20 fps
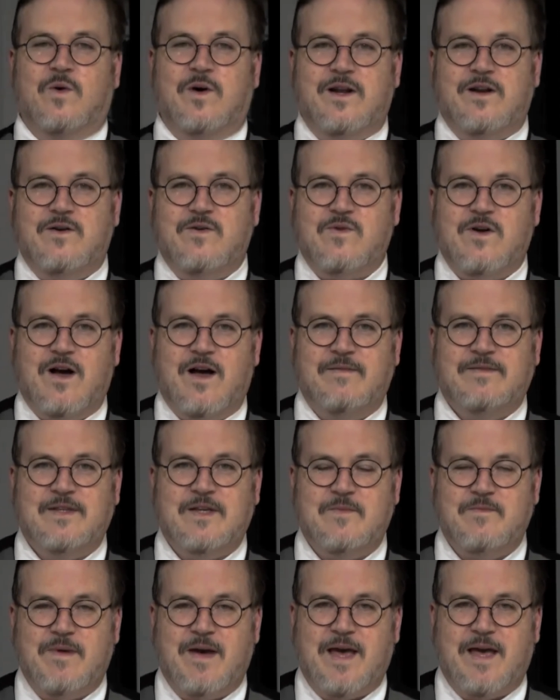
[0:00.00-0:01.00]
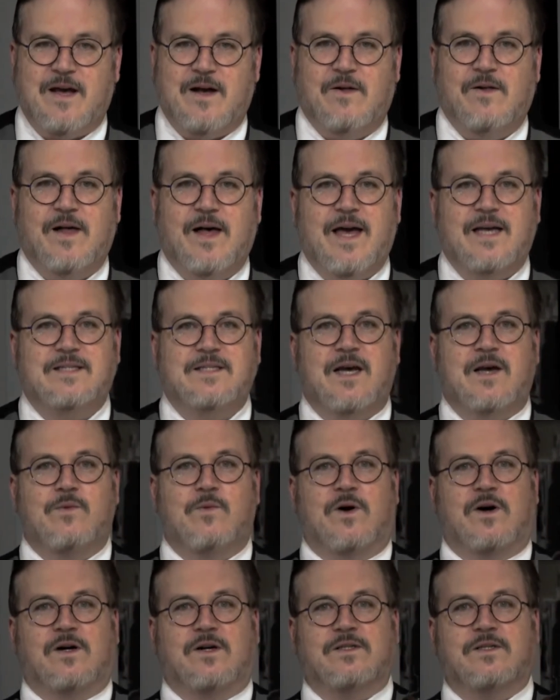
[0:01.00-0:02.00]
when it arrives in mail, as I
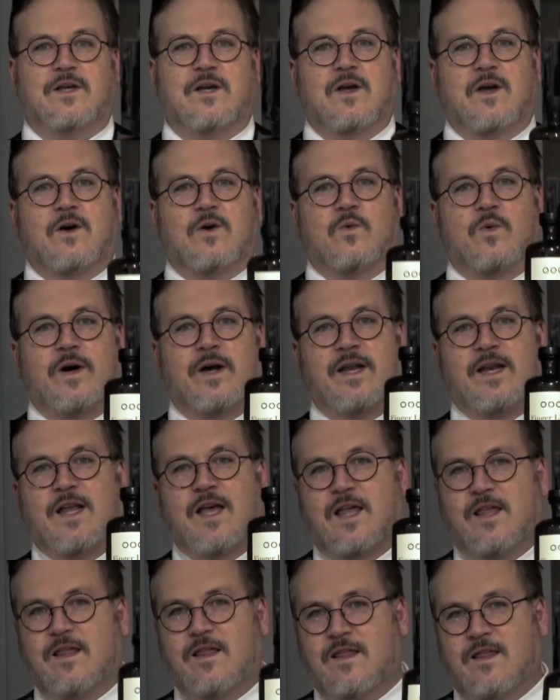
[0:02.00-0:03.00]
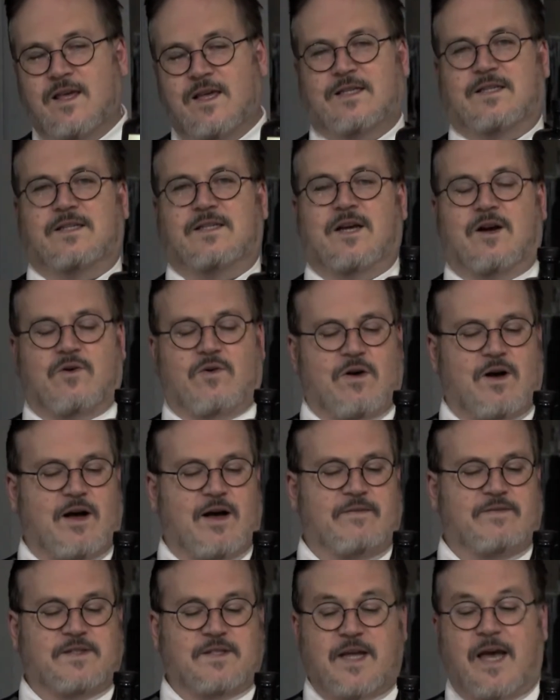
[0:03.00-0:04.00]
was when this
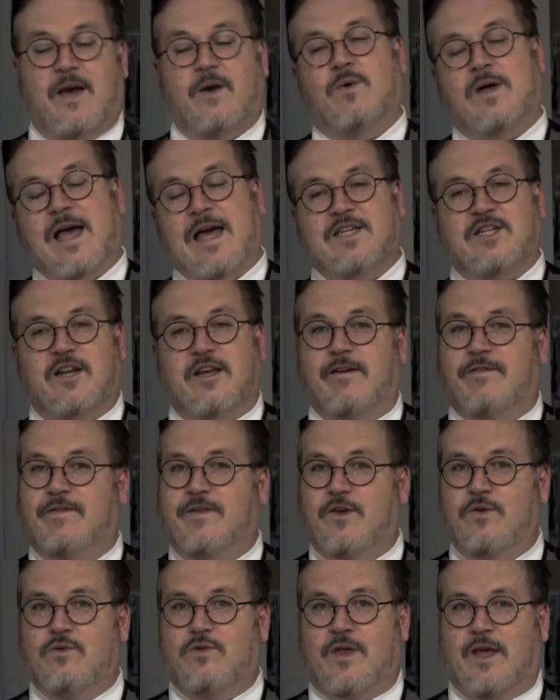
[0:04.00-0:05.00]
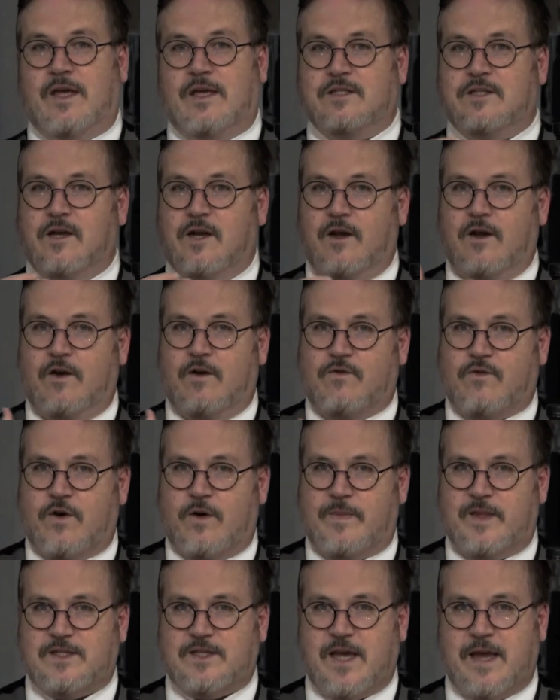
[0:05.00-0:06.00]
arrived today. Well, actually a few things
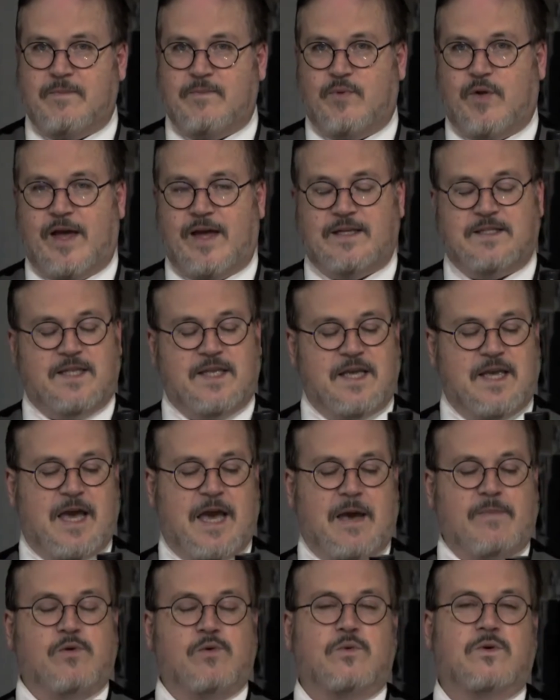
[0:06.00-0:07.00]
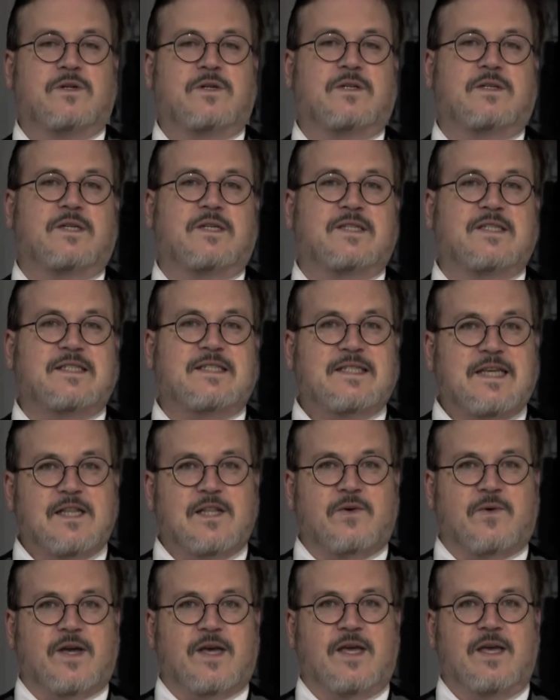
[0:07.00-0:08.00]
from the same place, the Applewood
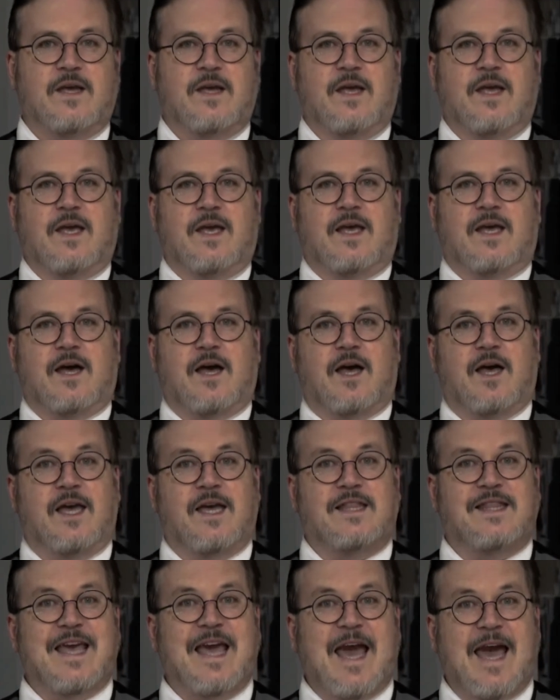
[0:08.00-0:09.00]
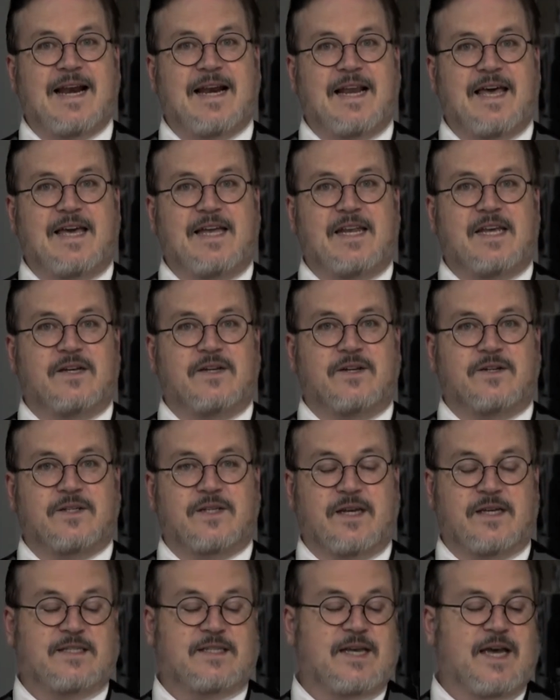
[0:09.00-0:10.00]
Distillery in the Adelaide
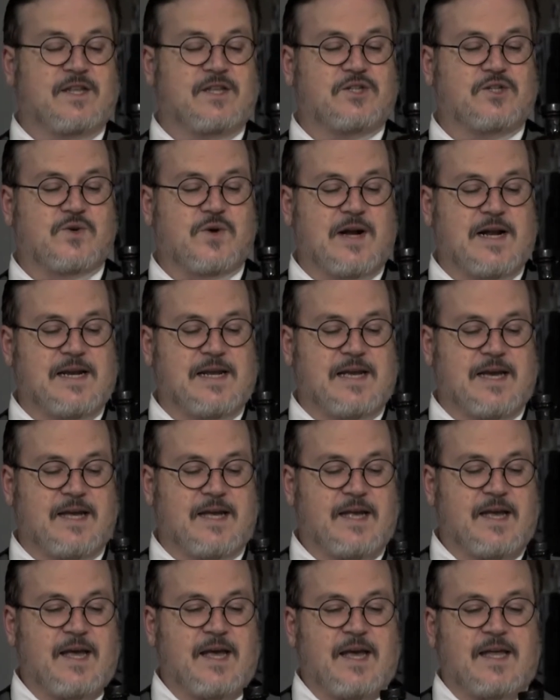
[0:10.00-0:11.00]
Hills in South Australia.